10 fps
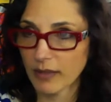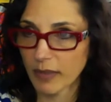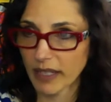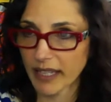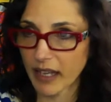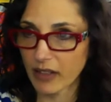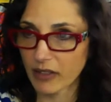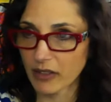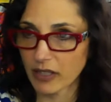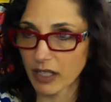My
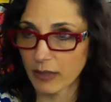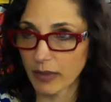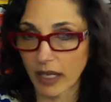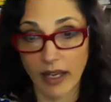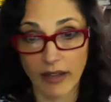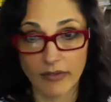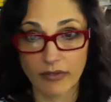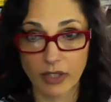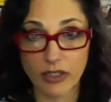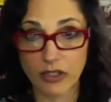calendar's telling me I have
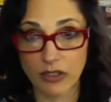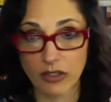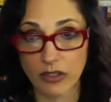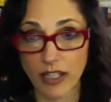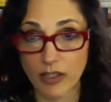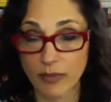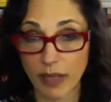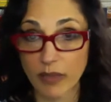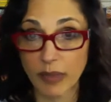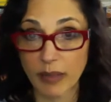lunch and learn. I should
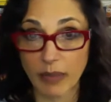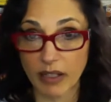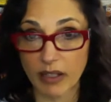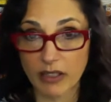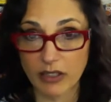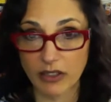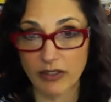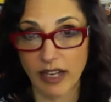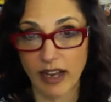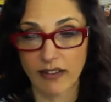better be at my lunch and
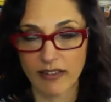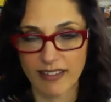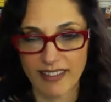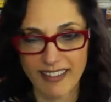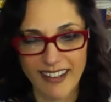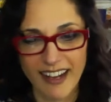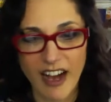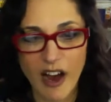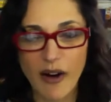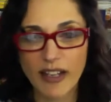learn now.
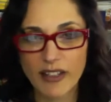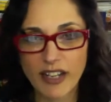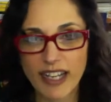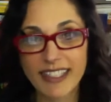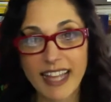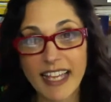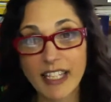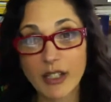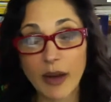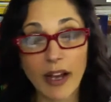All right, you guys, thank you.